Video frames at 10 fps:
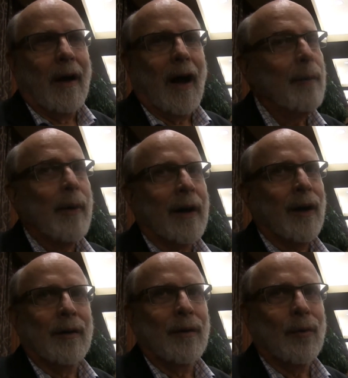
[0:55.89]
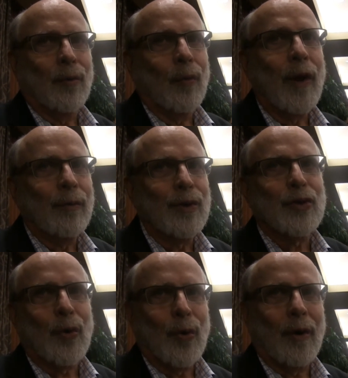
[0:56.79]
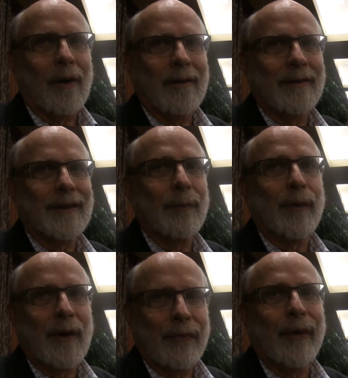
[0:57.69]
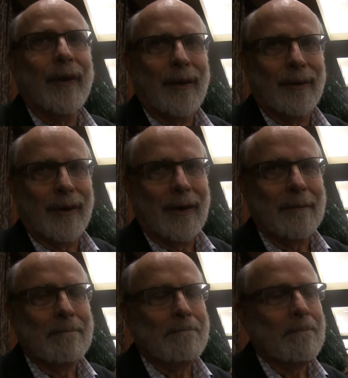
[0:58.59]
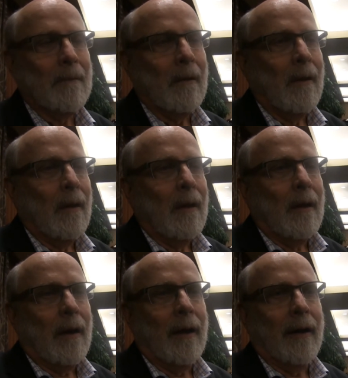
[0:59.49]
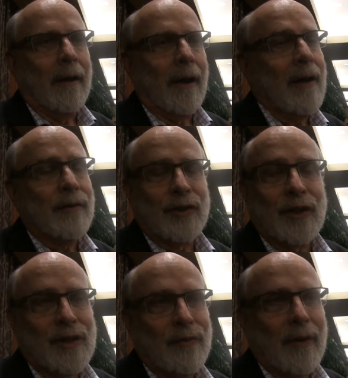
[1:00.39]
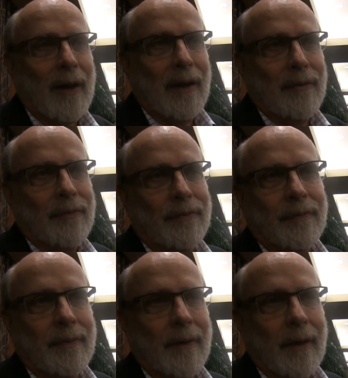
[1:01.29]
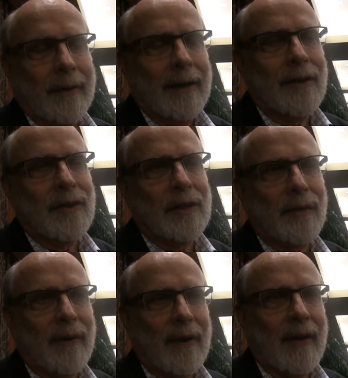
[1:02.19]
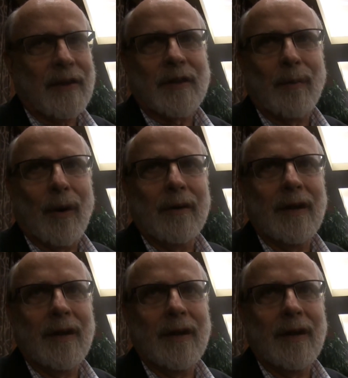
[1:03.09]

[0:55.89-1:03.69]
I'm not going to re-restore something that Phil Hill did. I have a 1965 Aston Martin